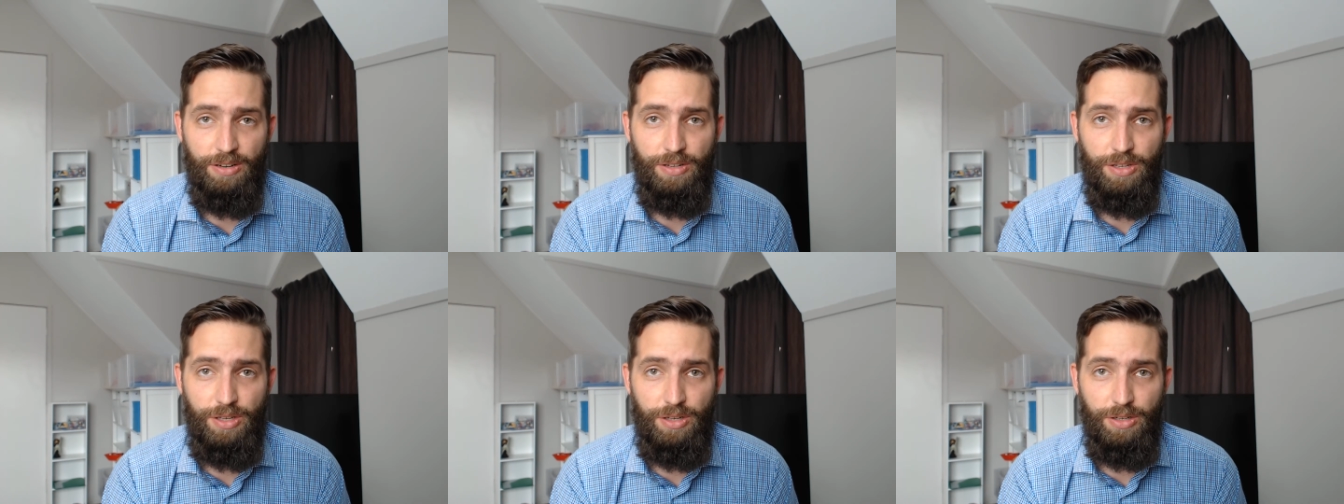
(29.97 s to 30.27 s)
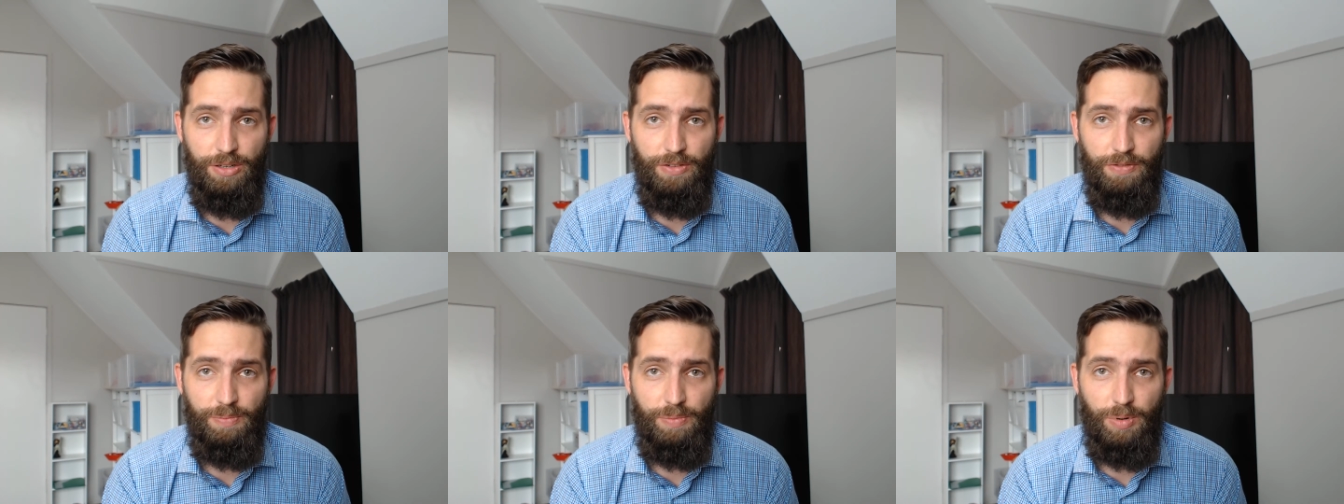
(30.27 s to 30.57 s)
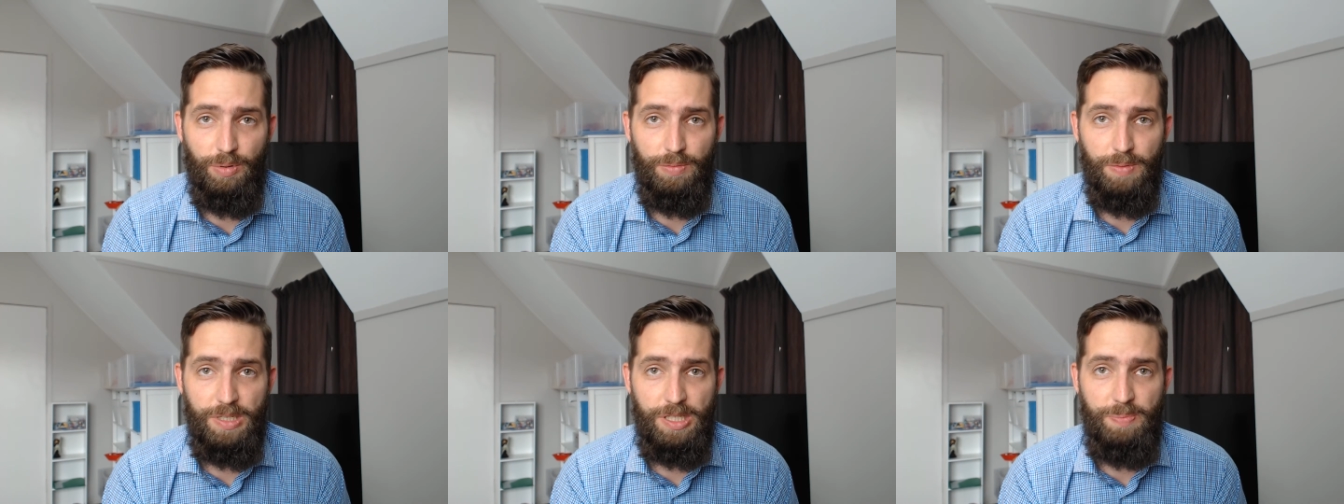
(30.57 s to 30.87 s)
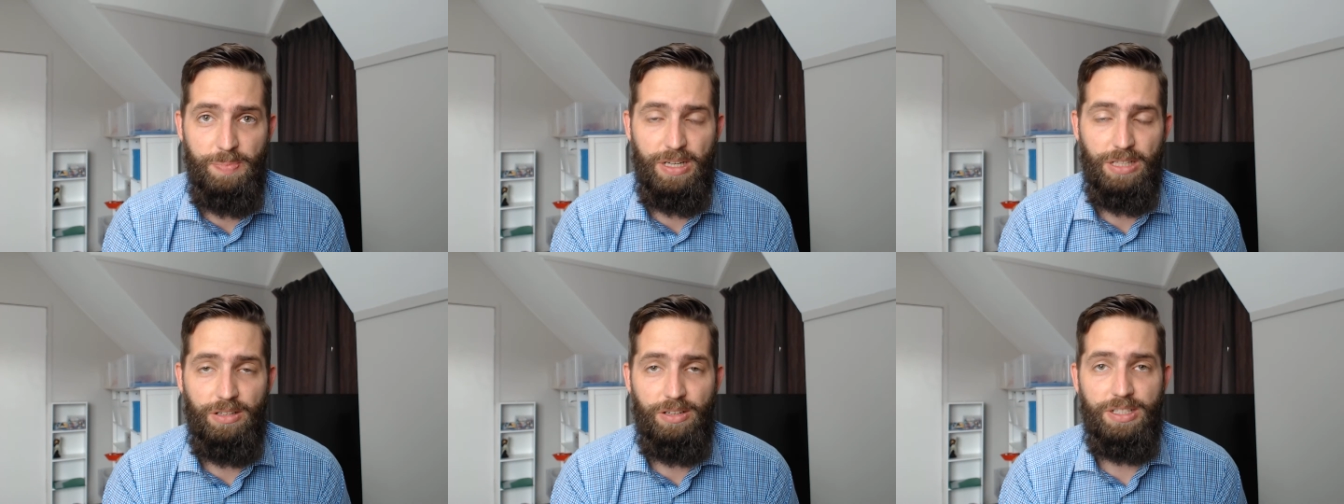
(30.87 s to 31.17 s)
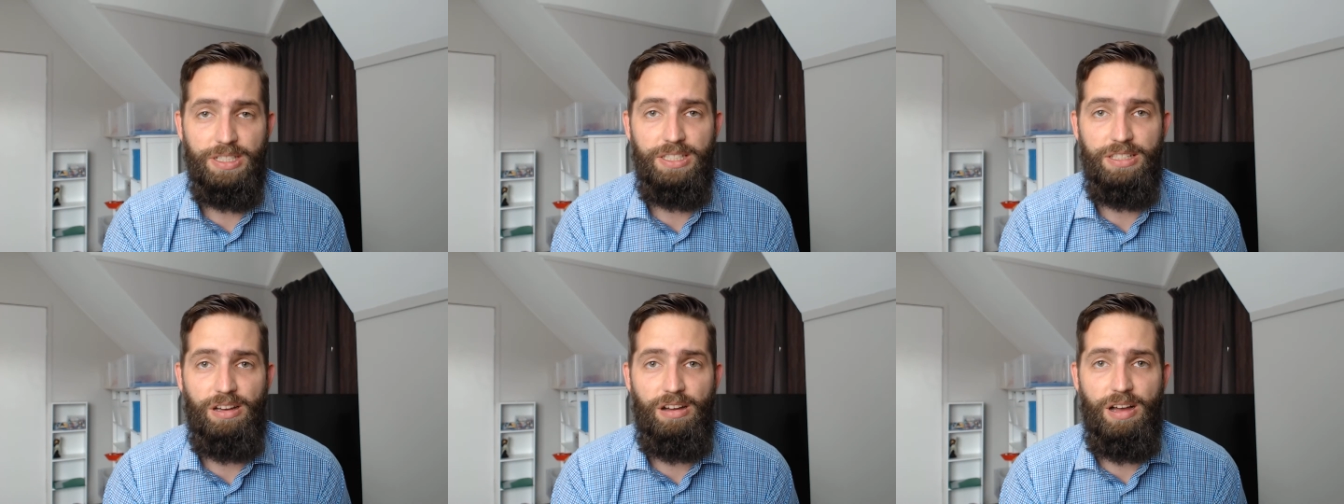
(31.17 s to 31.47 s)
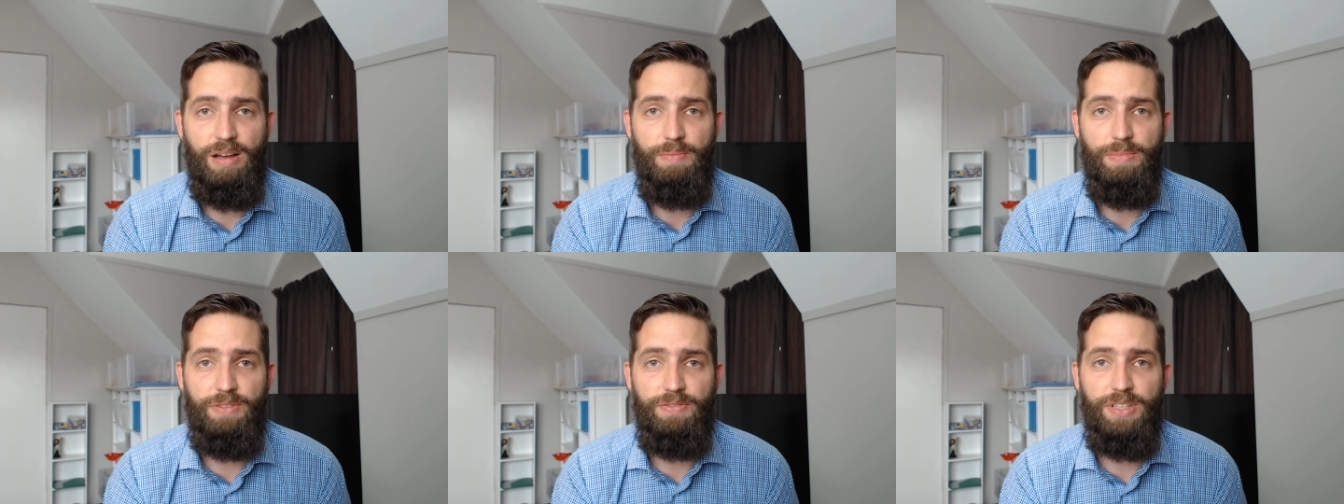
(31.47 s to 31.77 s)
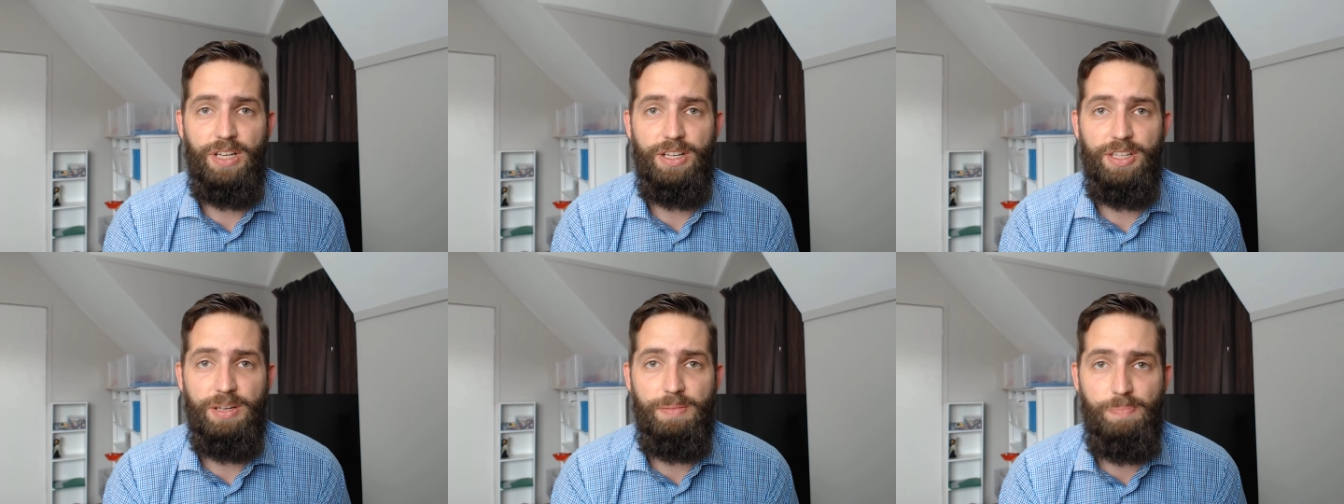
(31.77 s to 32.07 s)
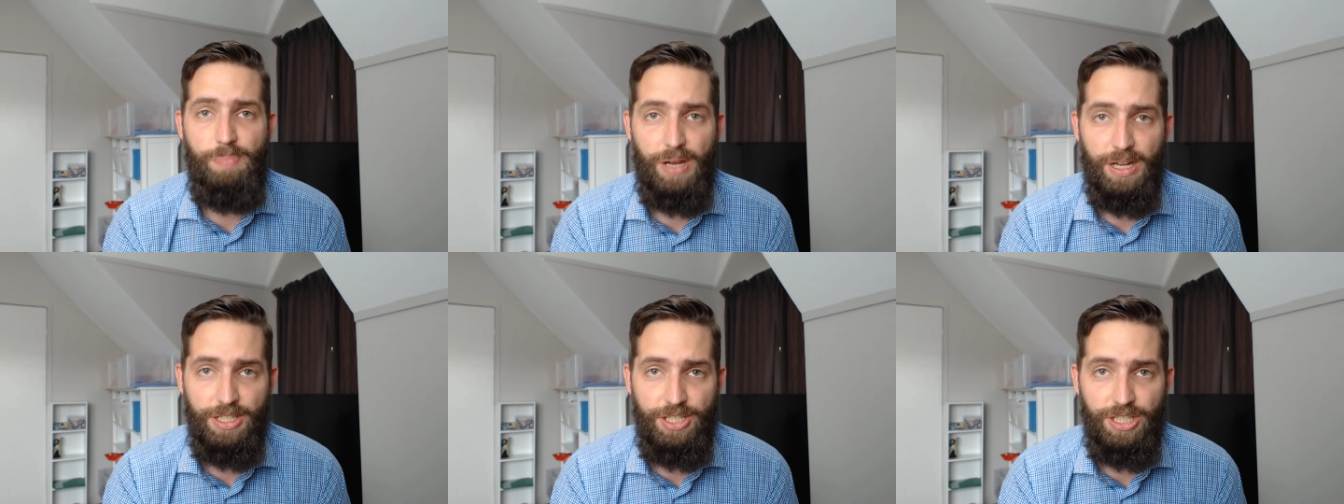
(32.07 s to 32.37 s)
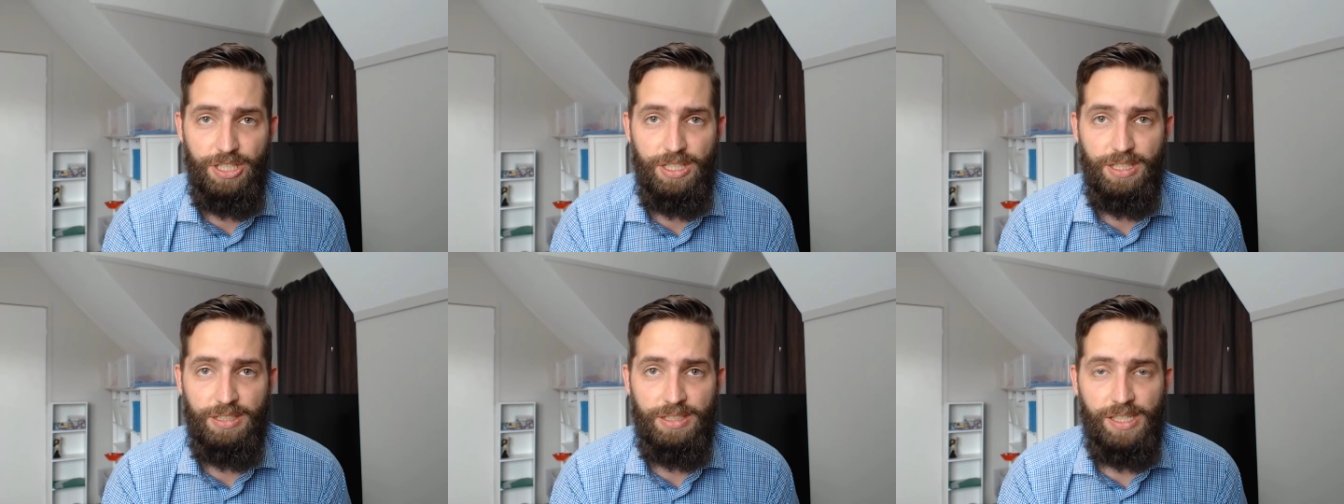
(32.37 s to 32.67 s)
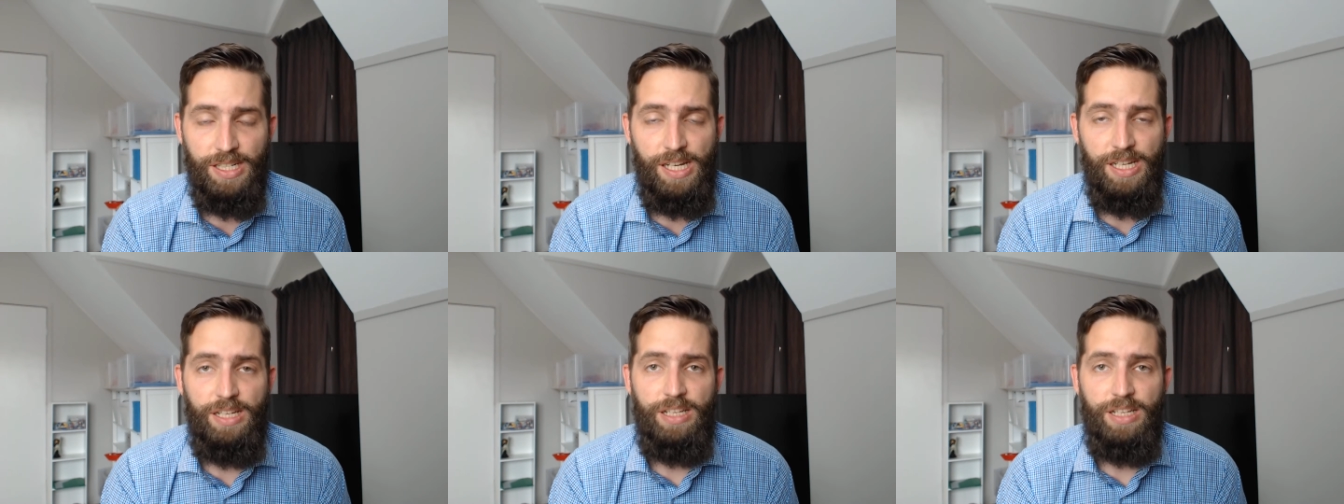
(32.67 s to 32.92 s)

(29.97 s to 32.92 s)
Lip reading: You've probably spent a lot of time, you've done your budget,